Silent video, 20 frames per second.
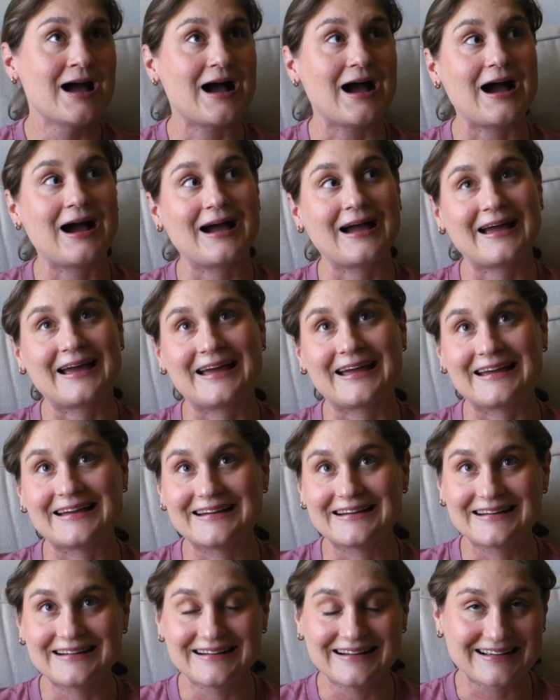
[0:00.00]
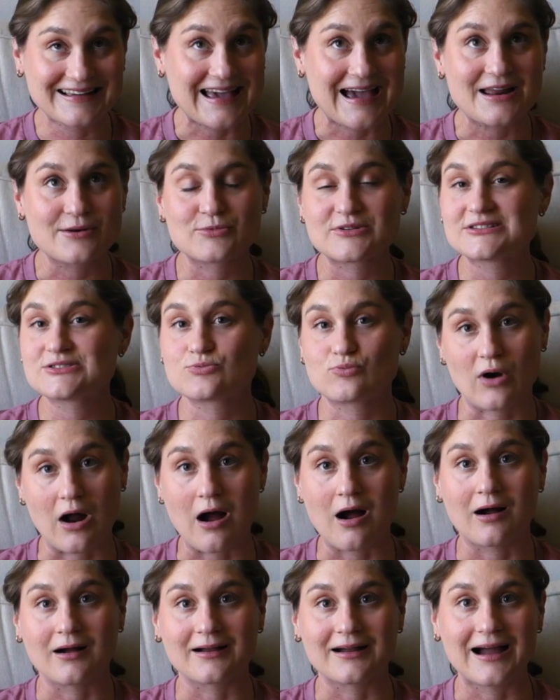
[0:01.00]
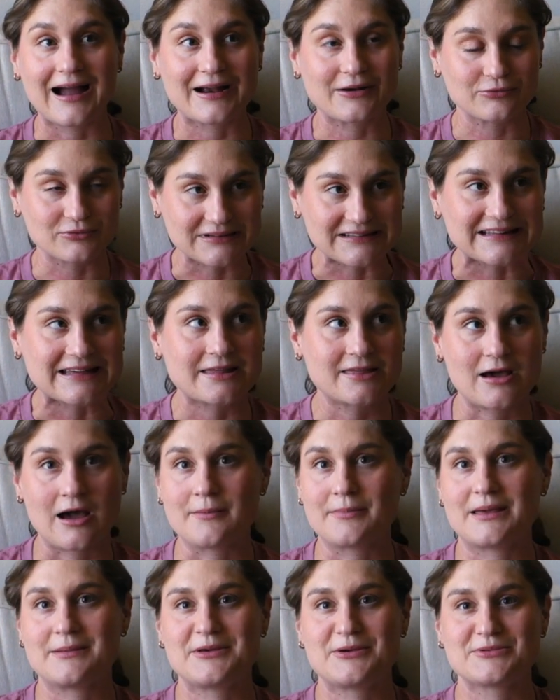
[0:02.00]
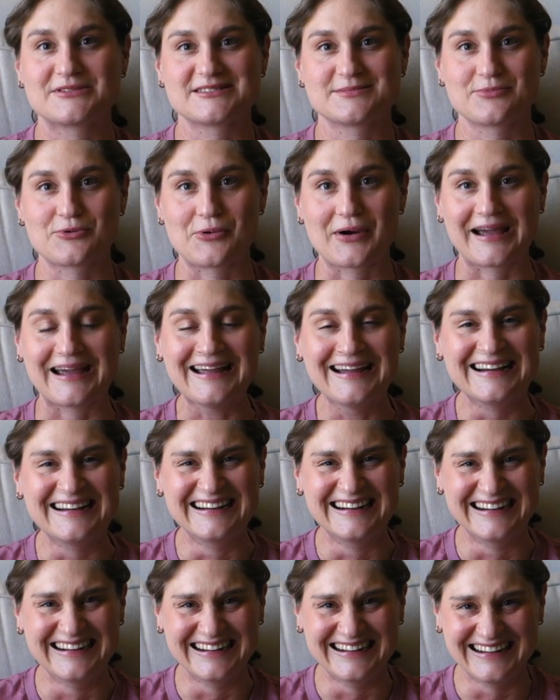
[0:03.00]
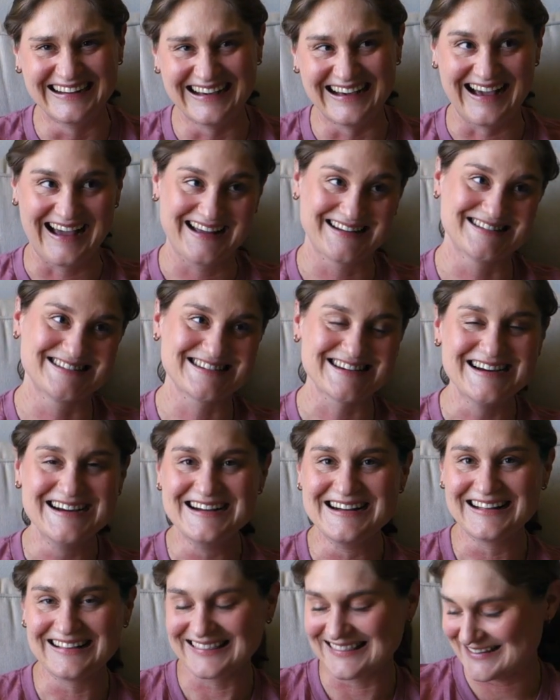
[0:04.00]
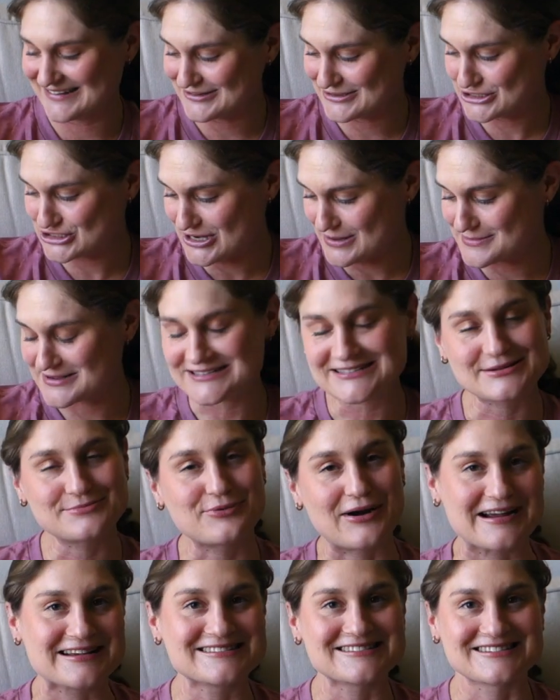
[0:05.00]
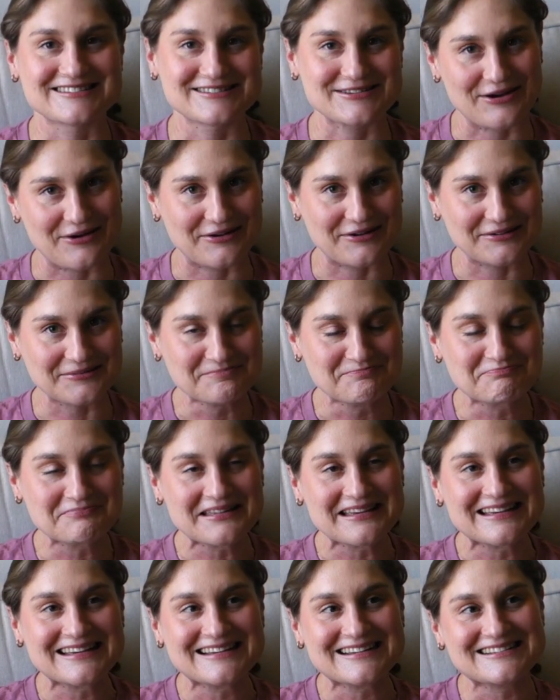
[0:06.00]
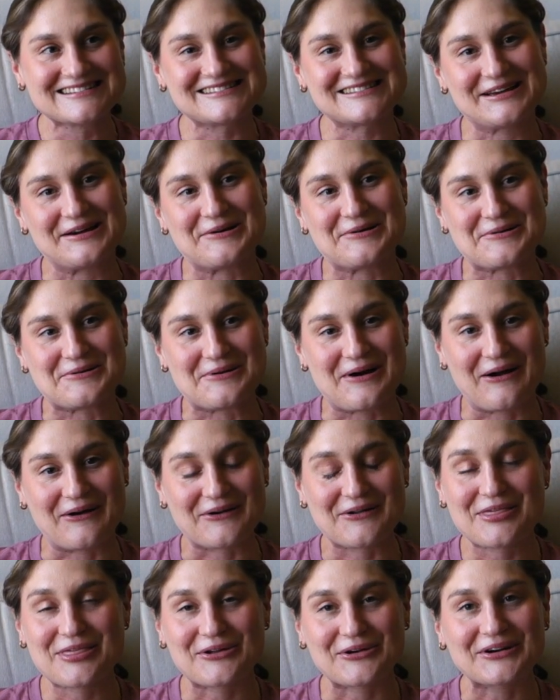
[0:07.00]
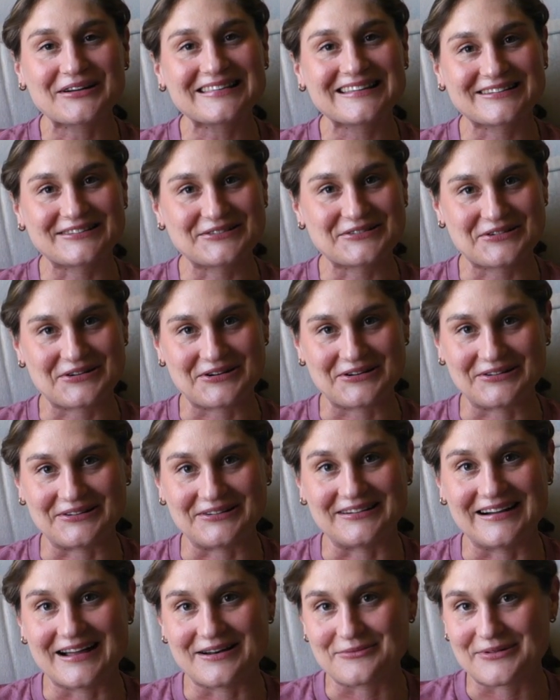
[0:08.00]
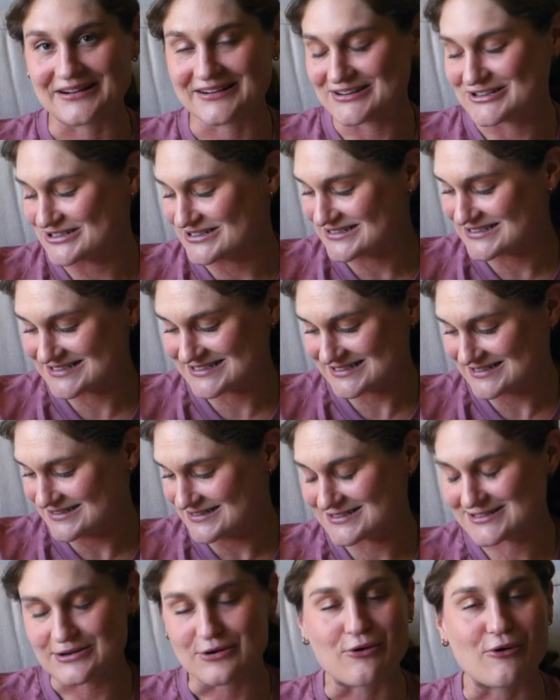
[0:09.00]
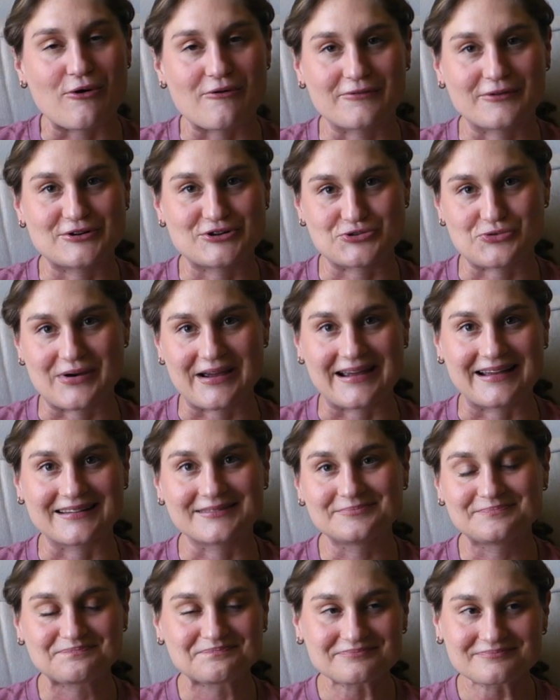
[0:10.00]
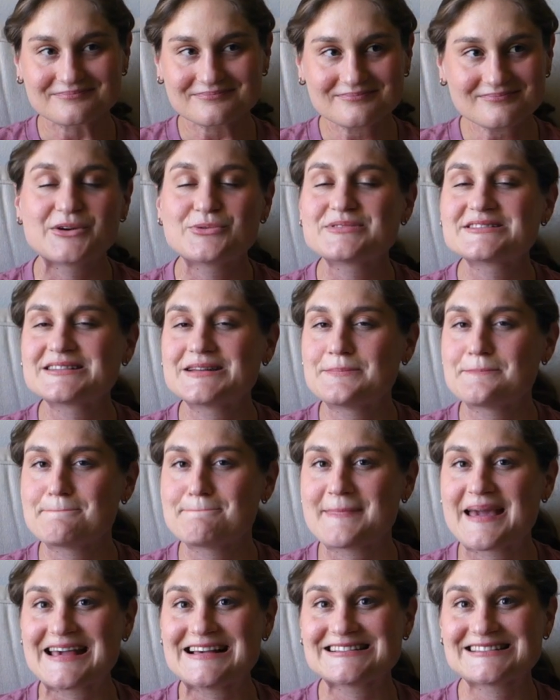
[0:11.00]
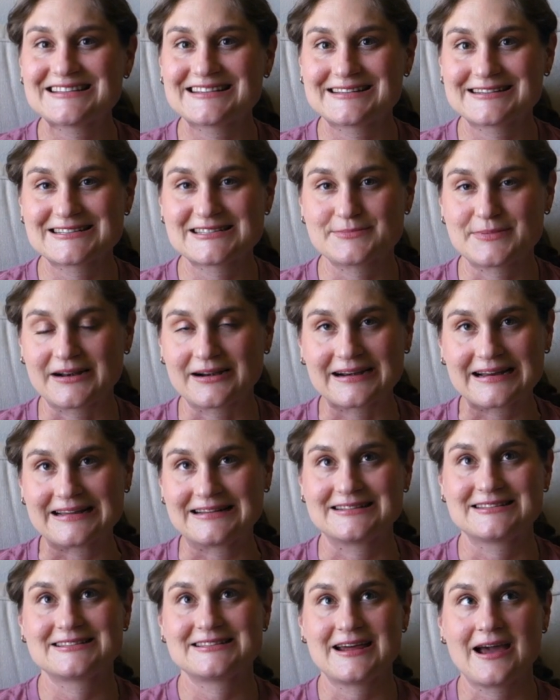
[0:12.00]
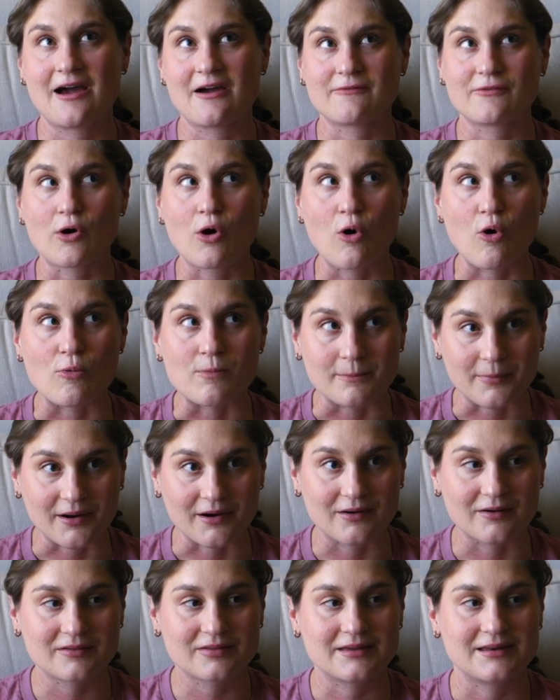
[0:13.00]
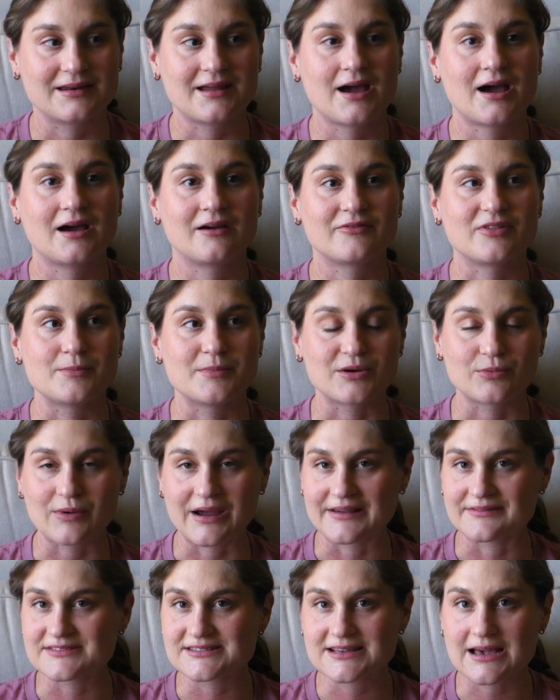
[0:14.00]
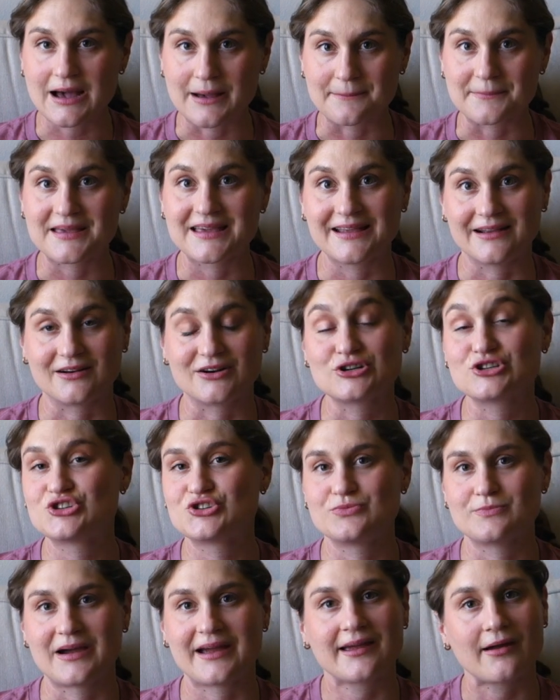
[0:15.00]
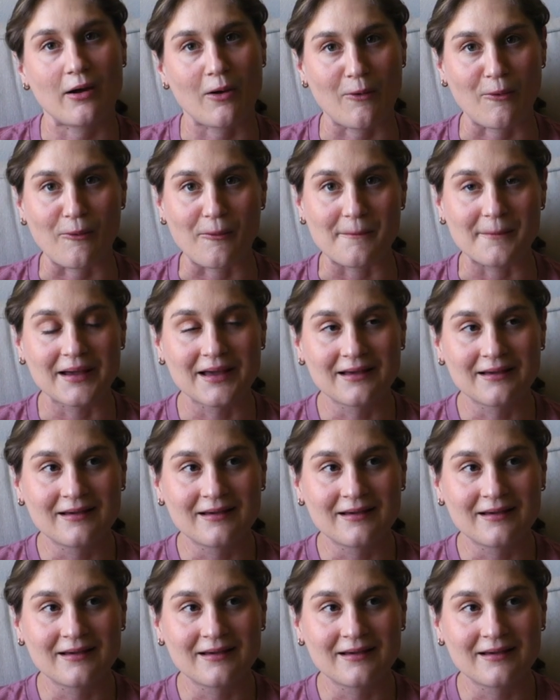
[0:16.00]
I, again, was wrong. I really thought baby was a boy and little Gemma surprised us all. So our third little girl, and we were just so overjoyed. It was an amazing experience to have a home birth and have the midwives come here to my home.